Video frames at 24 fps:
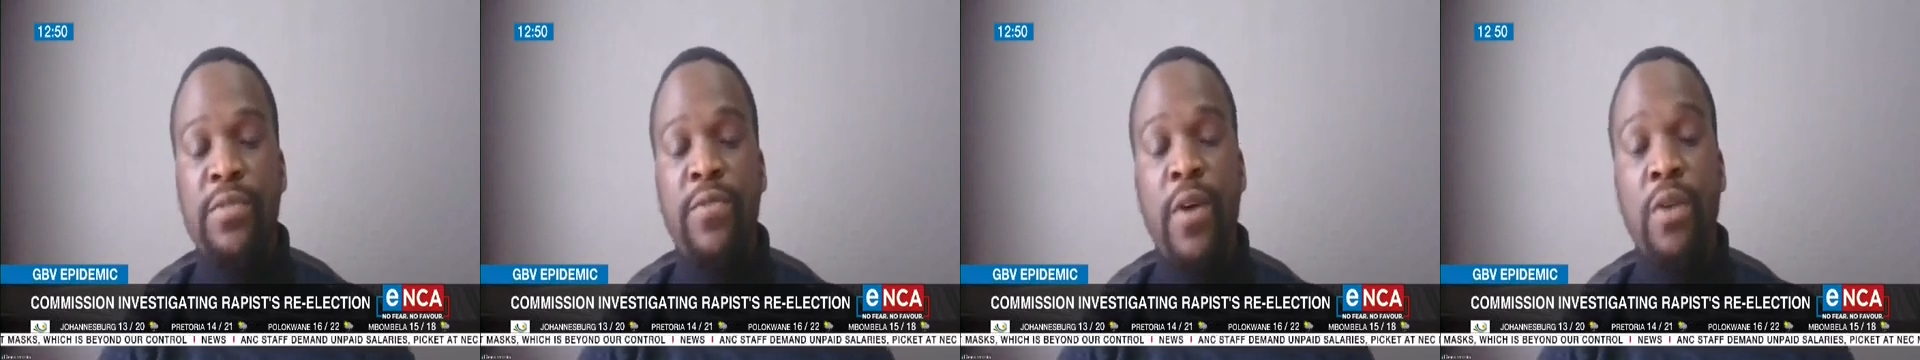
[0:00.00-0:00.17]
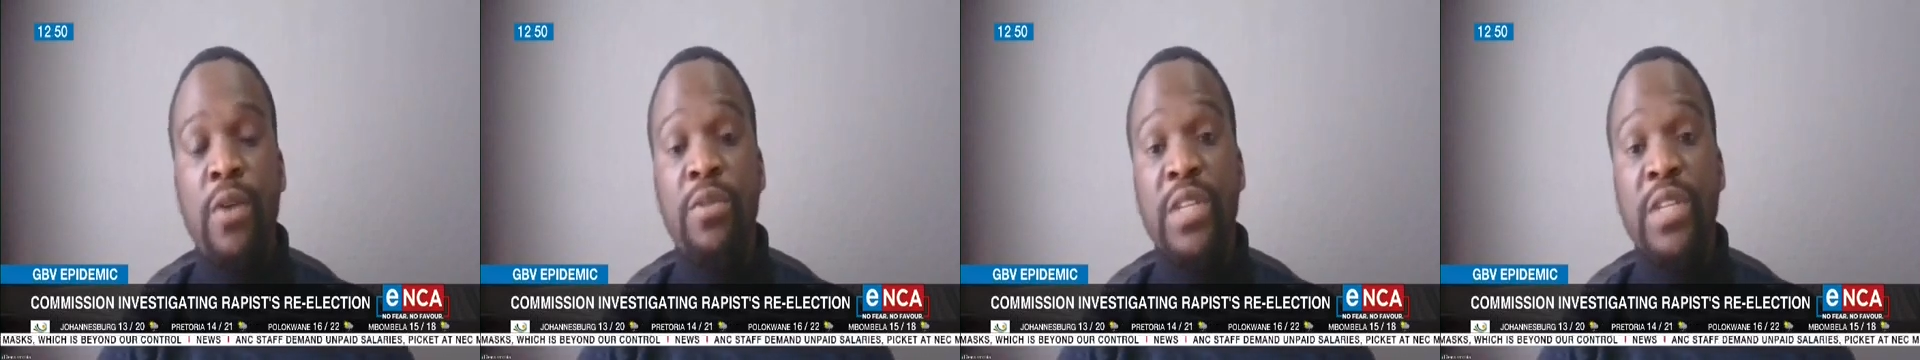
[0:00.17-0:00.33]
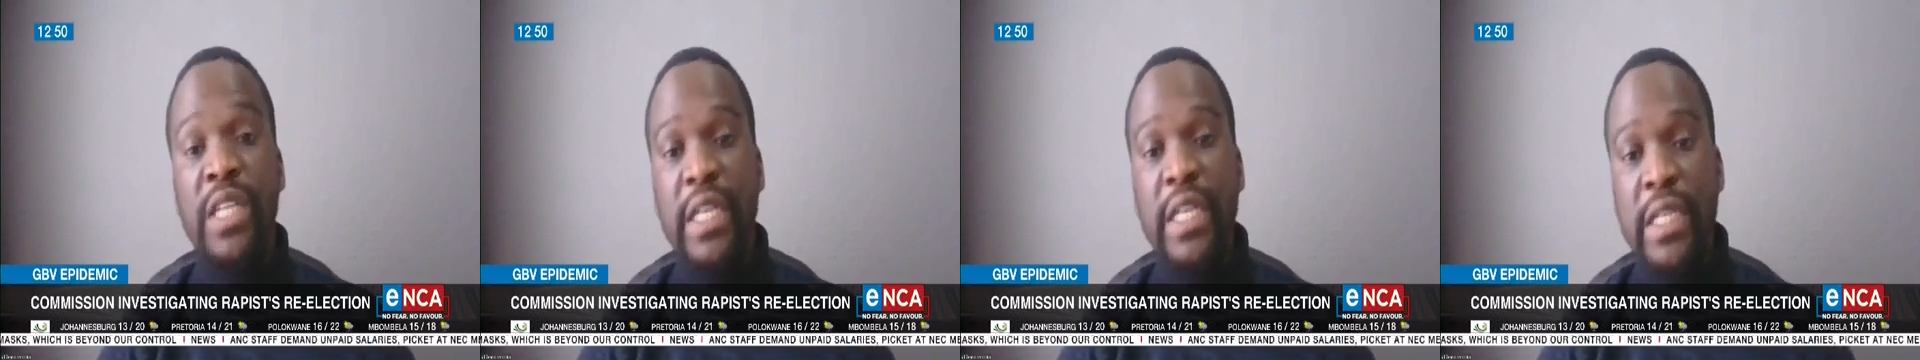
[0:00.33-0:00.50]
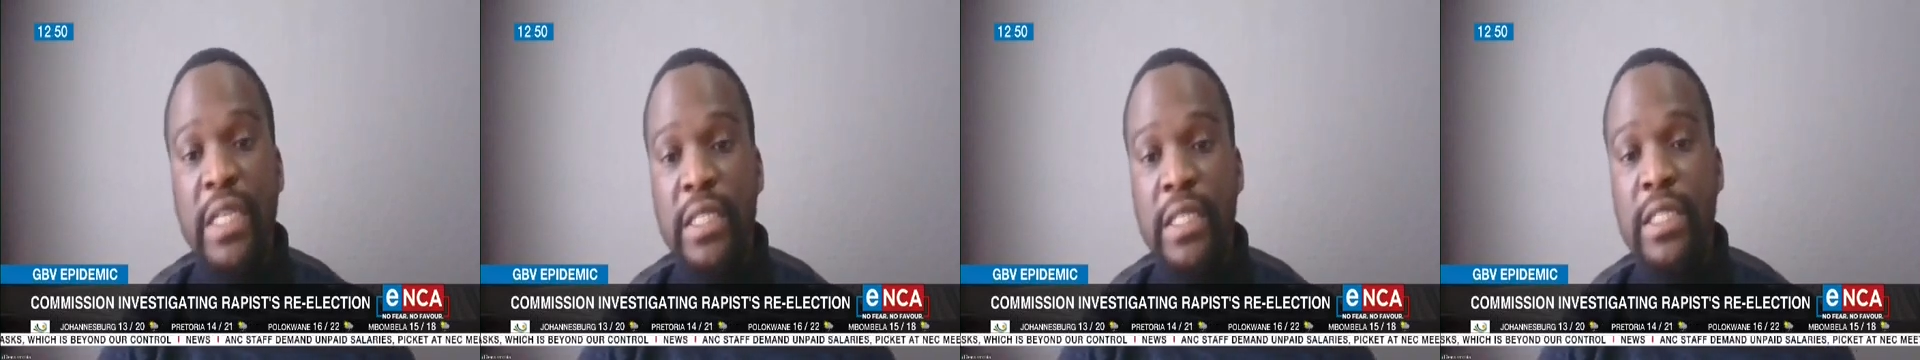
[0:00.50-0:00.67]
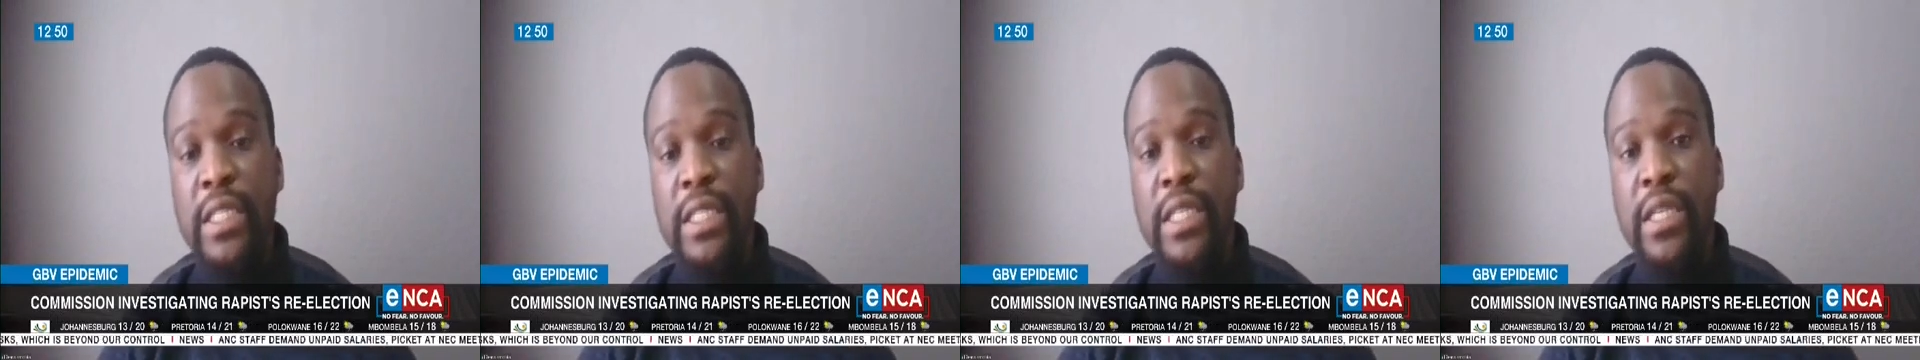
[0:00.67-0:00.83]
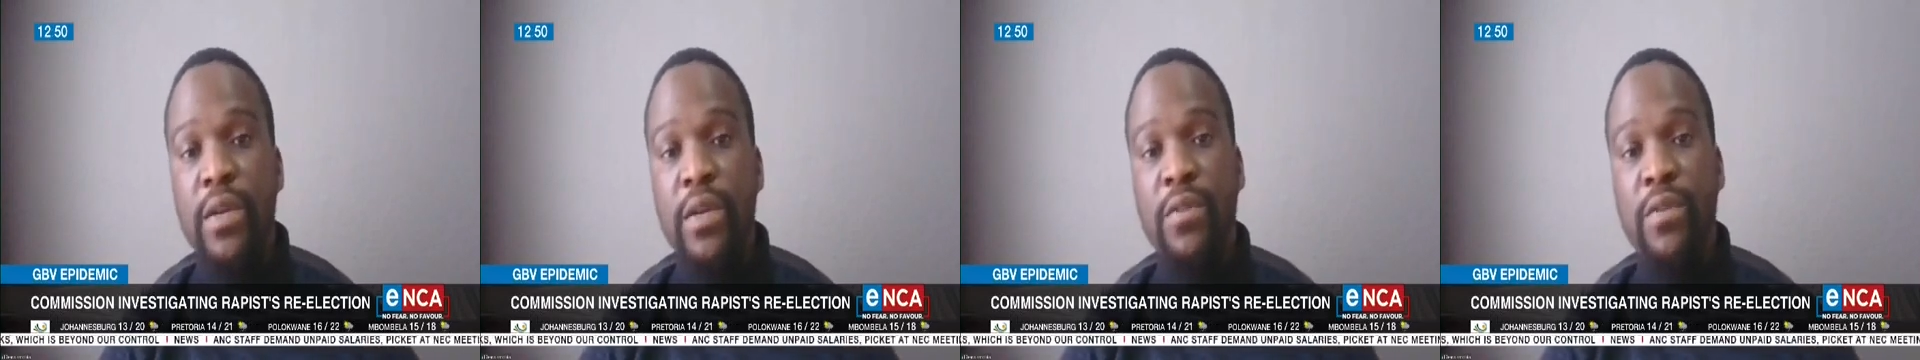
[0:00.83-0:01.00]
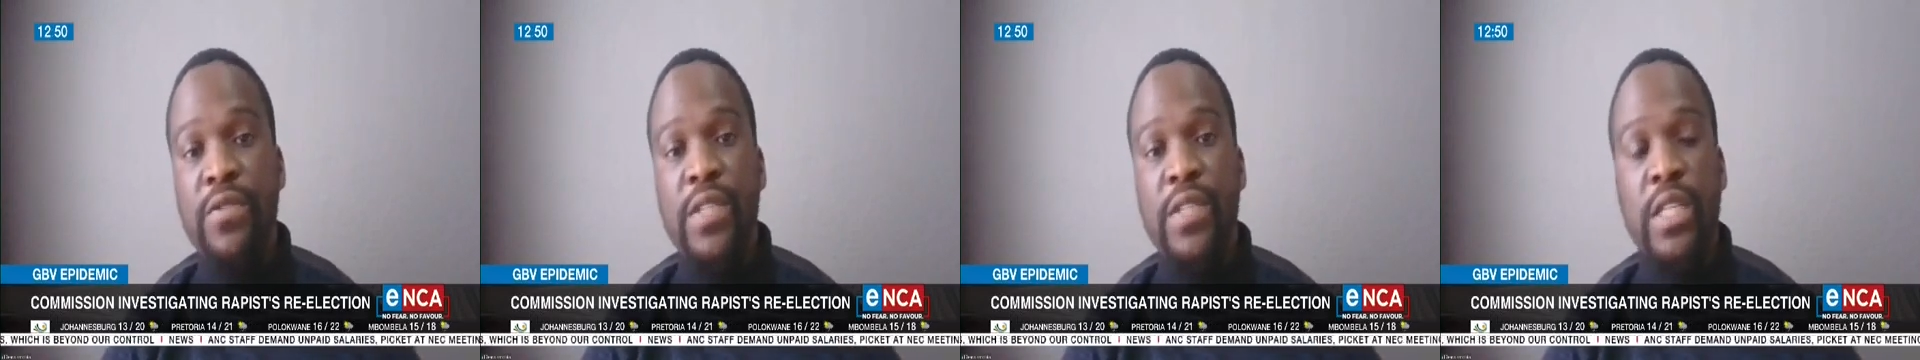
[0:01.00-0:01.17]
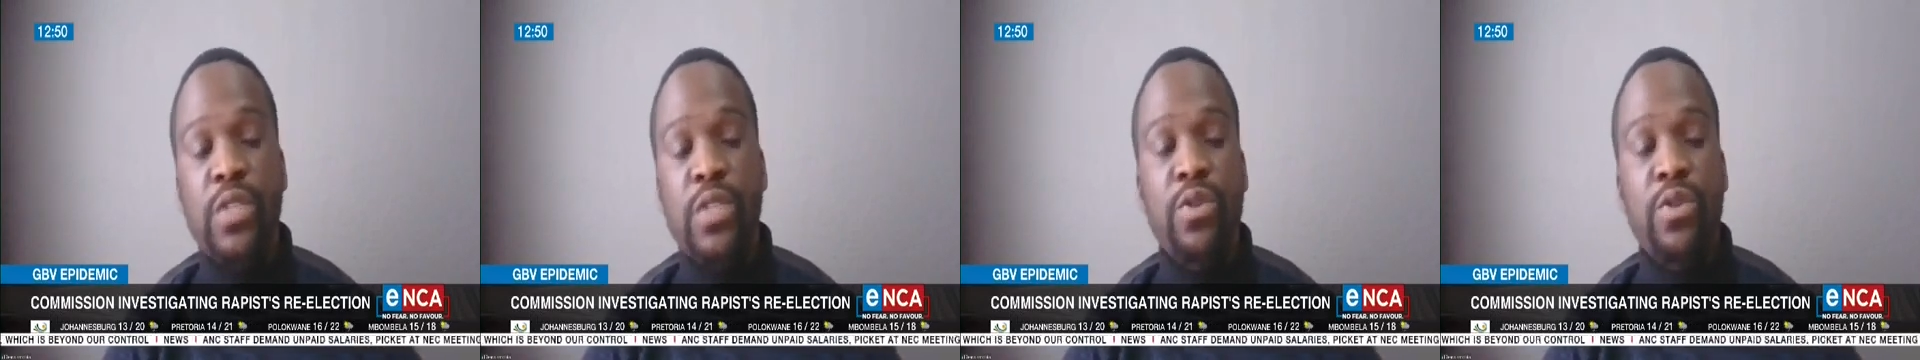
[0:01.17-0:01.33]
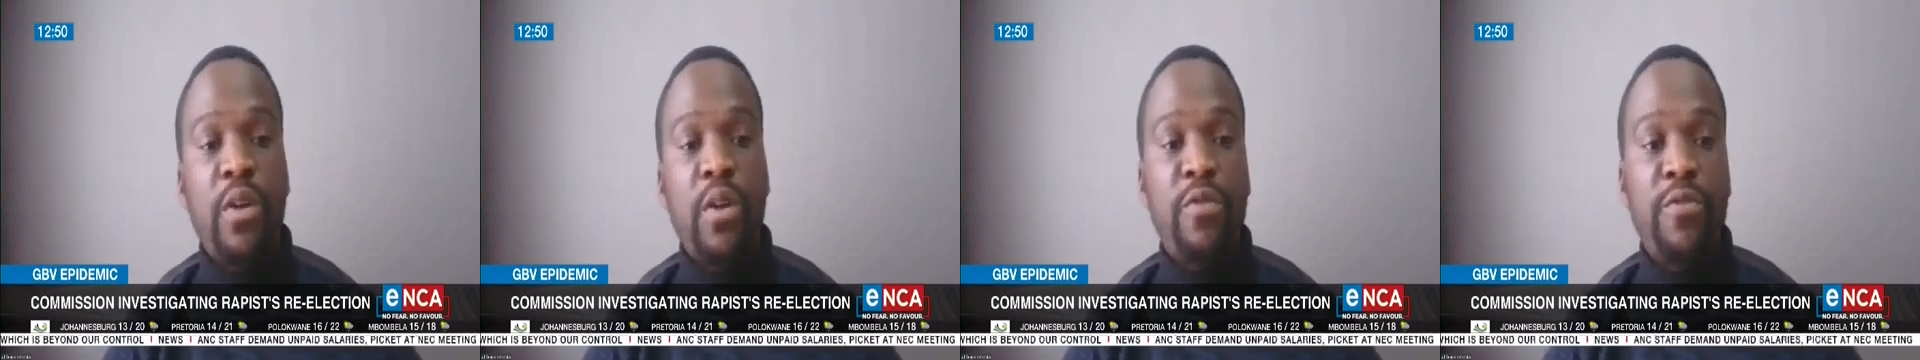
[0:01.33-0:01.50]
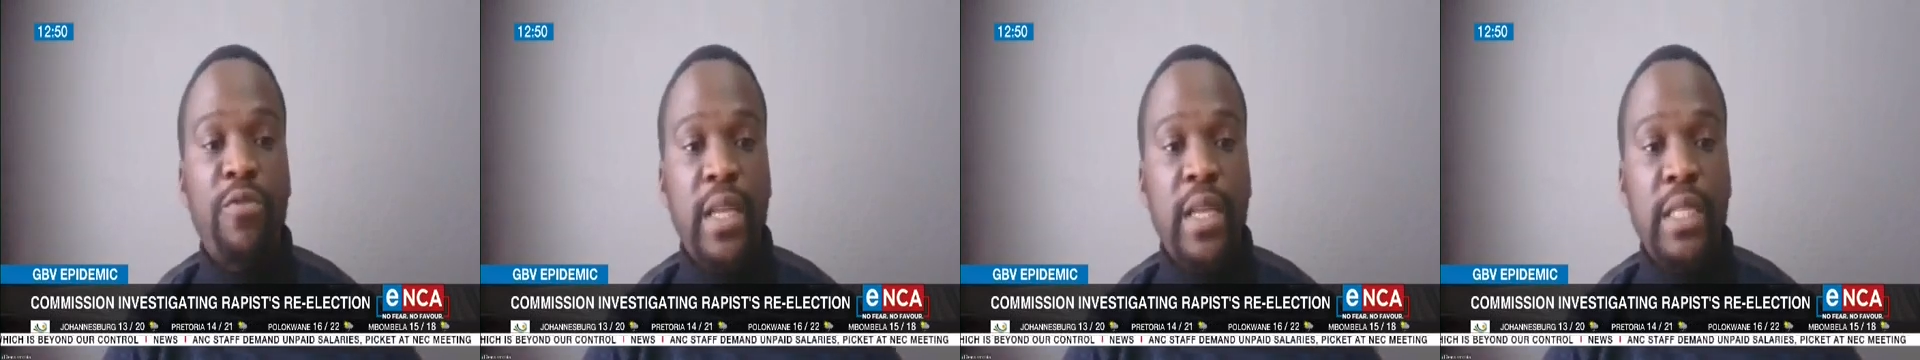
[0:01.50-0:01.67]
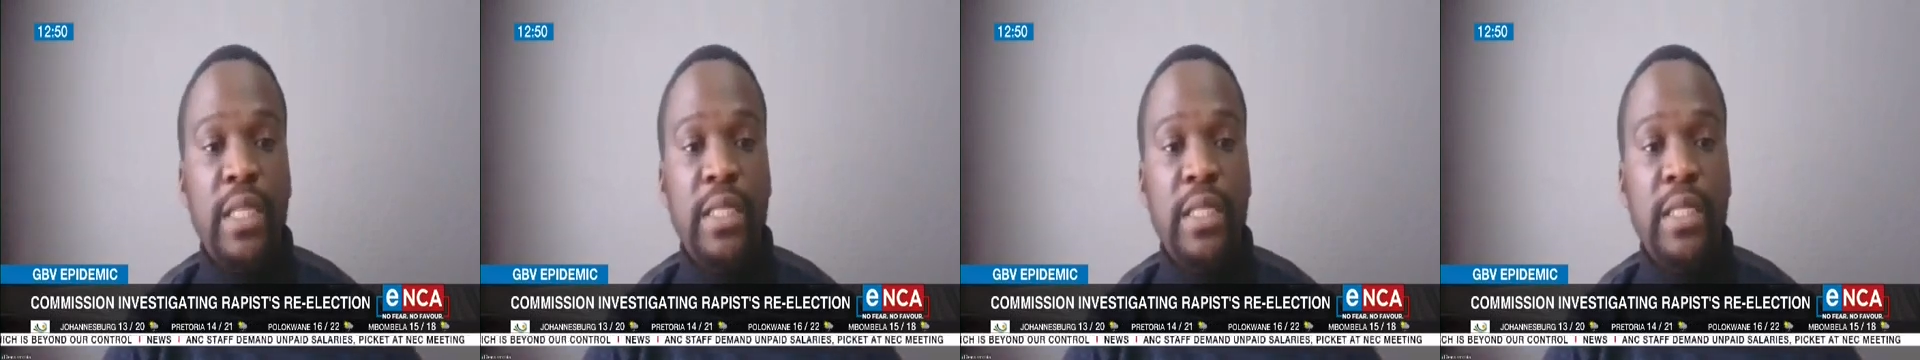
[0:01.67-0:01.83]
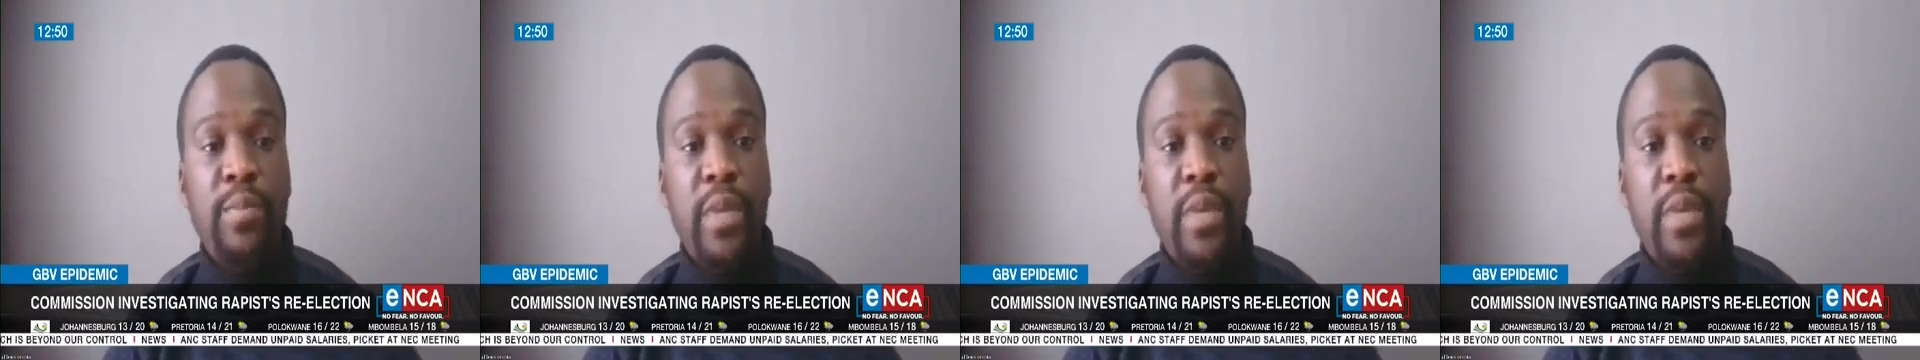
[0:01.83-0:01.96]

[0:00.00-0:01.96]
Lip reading: found guilty of sexual offense,